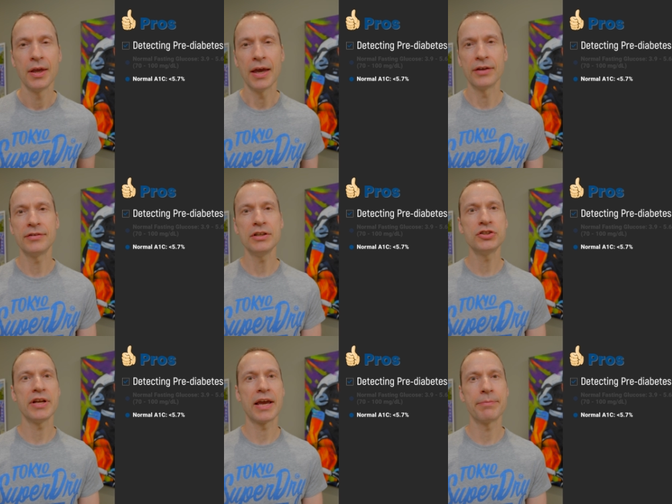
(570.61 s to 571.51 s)
A
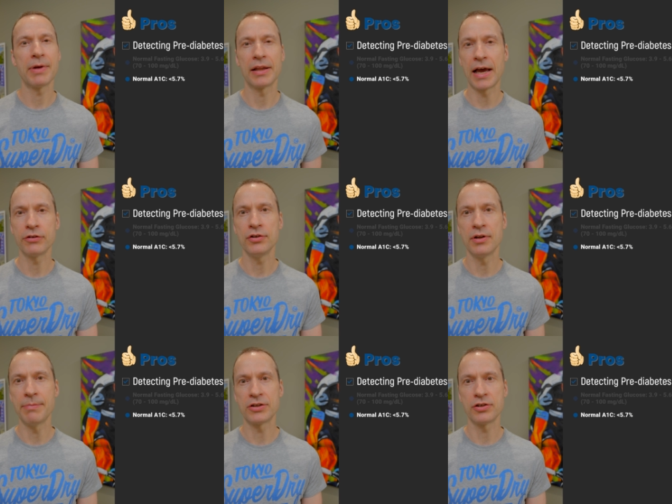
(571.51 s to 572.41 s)
CGM allows you
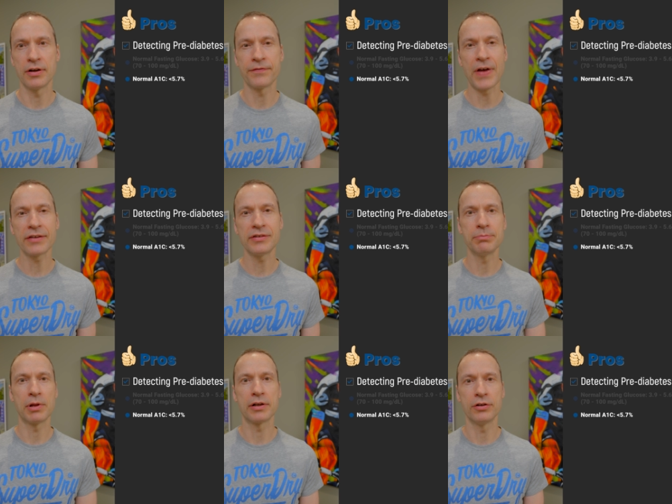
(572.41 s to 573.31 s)
to measure your fasting
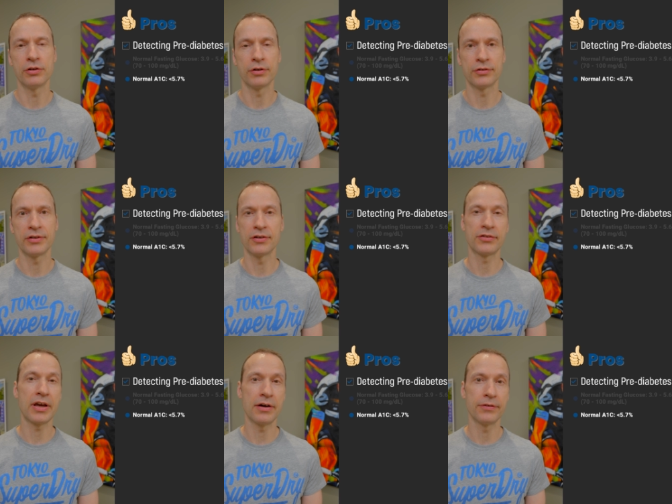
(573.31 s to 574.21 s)
blood glucose
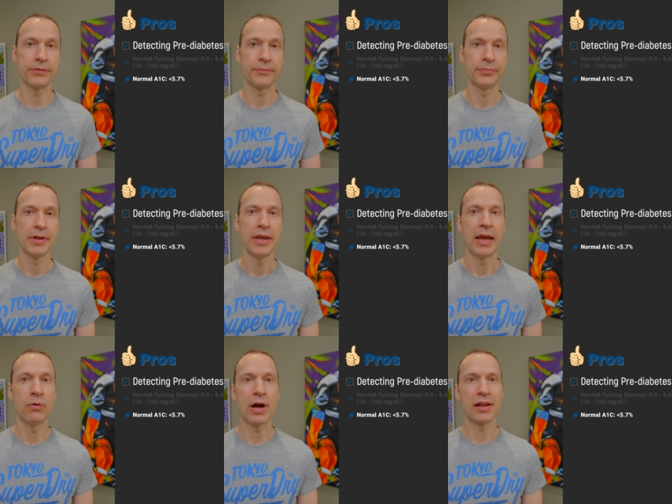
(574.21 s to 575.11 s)
yourself.
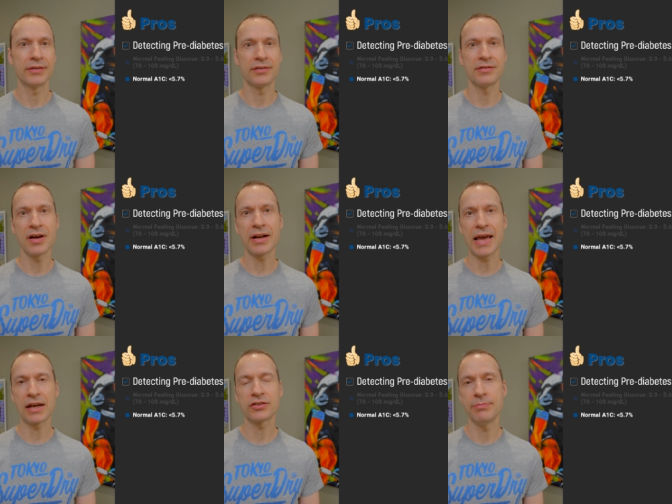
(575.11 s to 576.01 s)
And while it does not
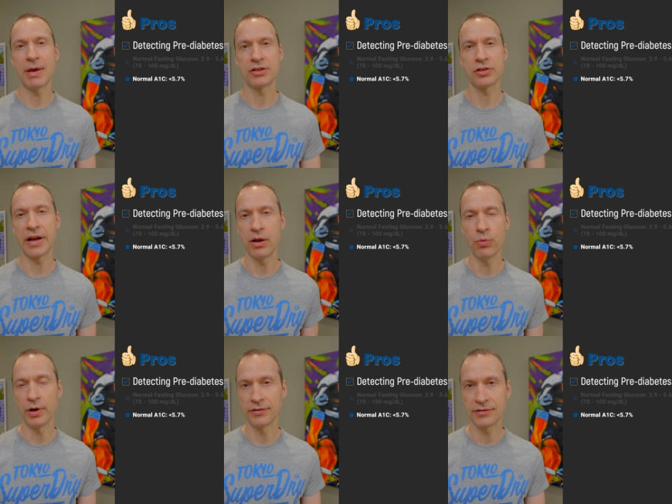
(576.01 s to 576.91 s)
actually measure
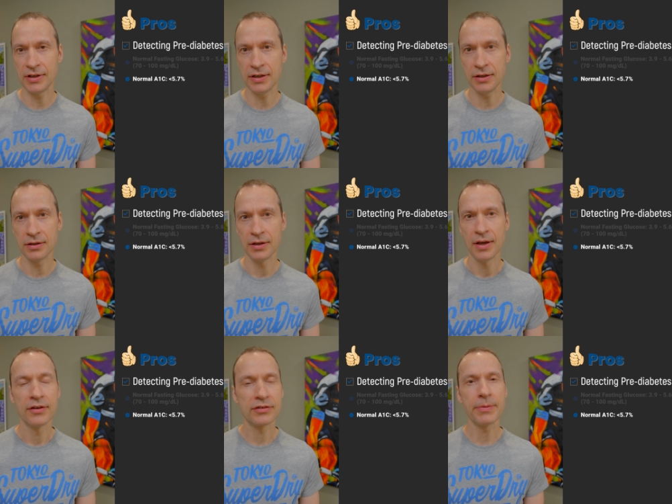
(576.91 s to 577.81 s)
A1C,
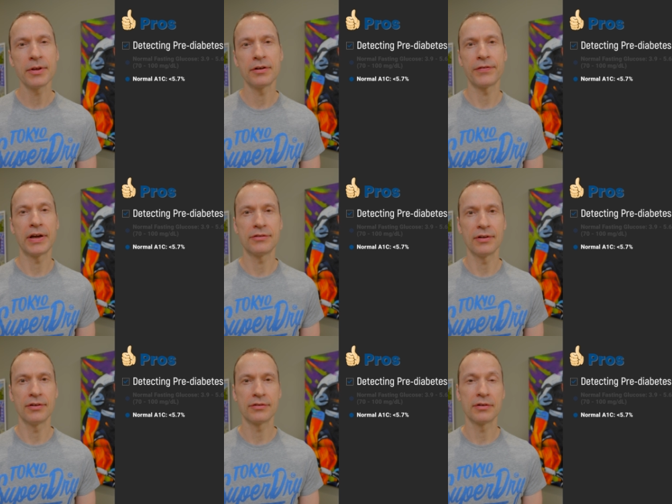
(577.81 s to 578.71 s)
some of the
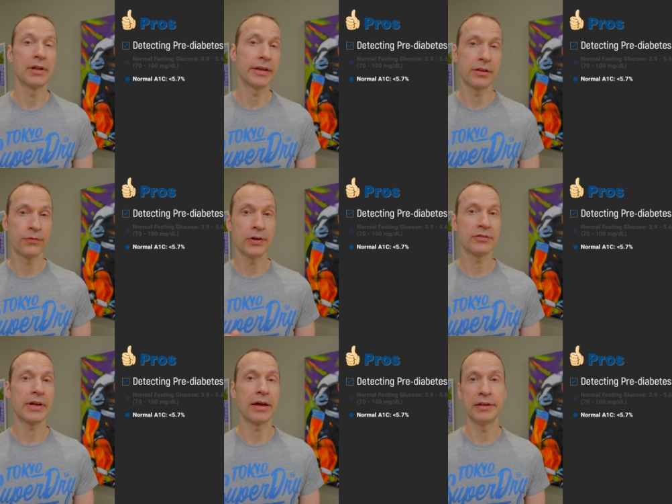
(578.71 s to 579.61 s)
devices, like the
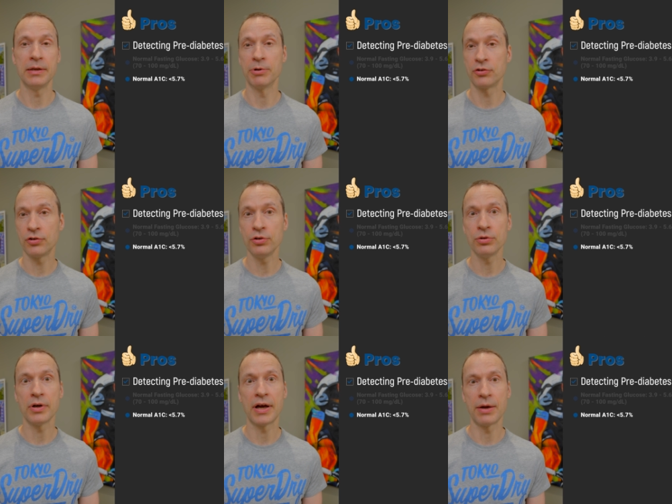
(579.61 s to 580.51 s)
Freestyle Libre
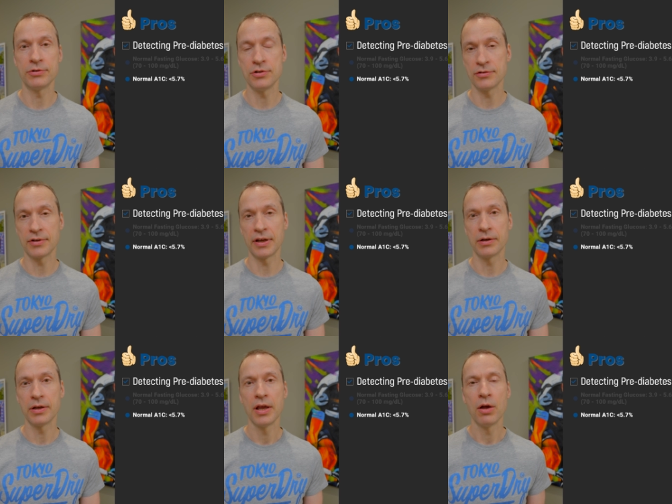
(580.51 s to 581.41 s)
2 I was
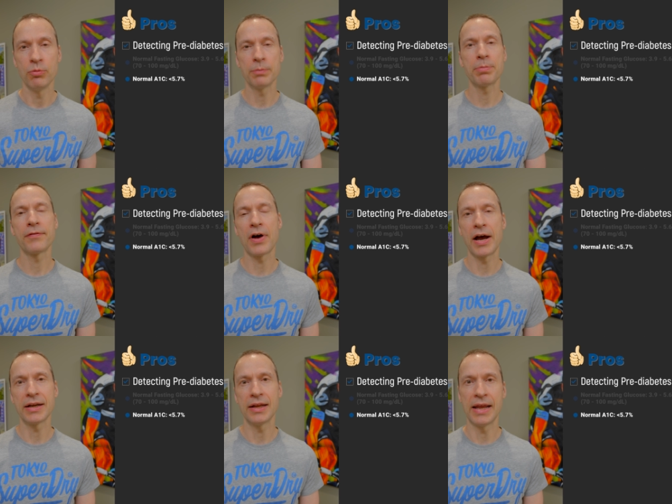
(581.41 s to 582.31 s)
using, will
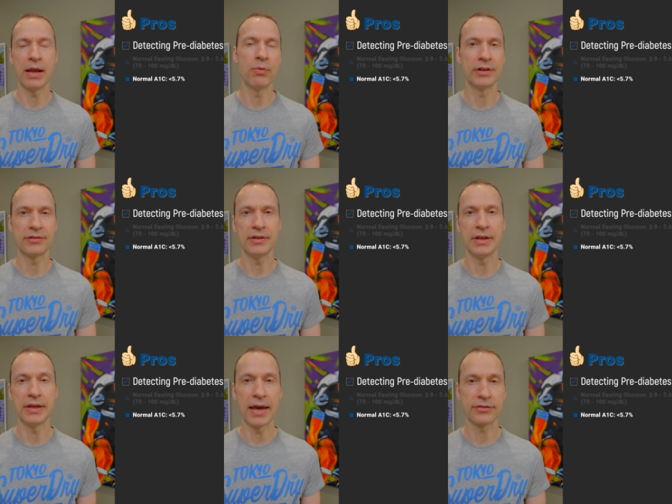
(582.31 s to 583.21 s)
provide an
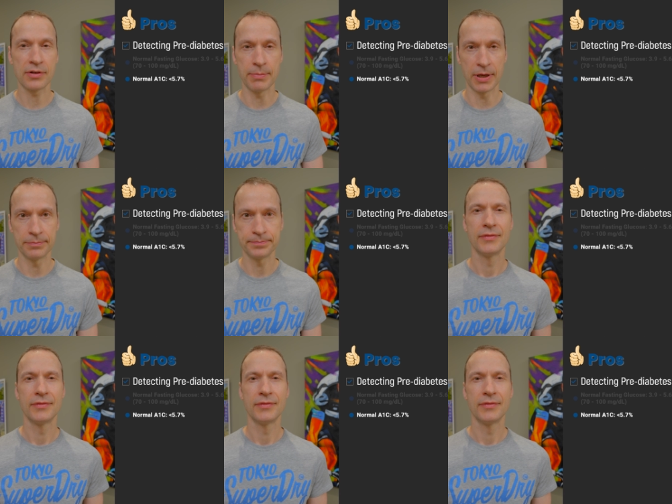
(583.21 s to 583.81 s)
A1C estimate.